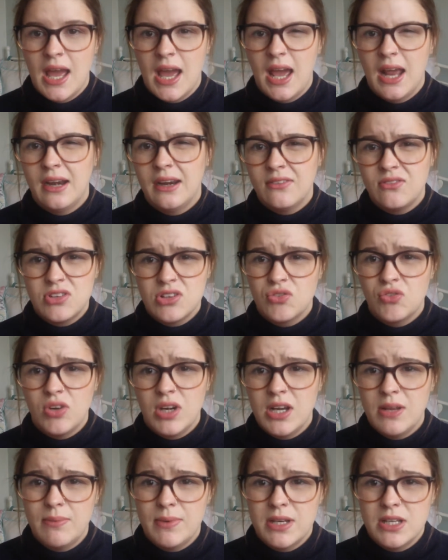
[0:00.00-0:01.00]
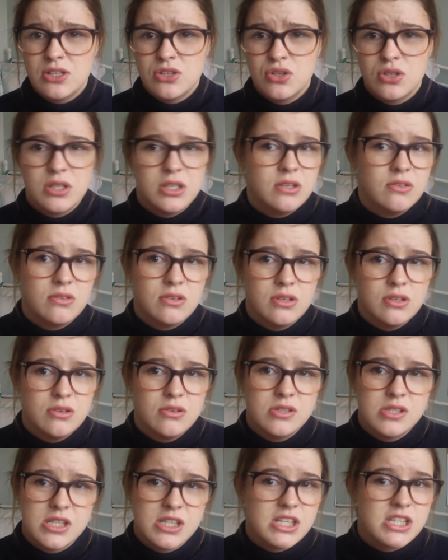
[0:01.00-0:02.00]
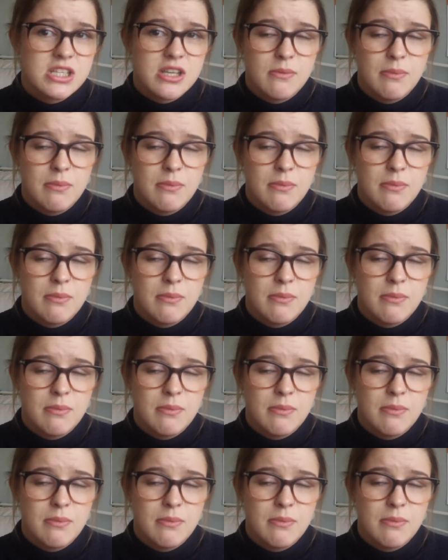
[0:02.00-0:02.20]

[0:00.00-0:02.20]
And I've just really been enjoying using this.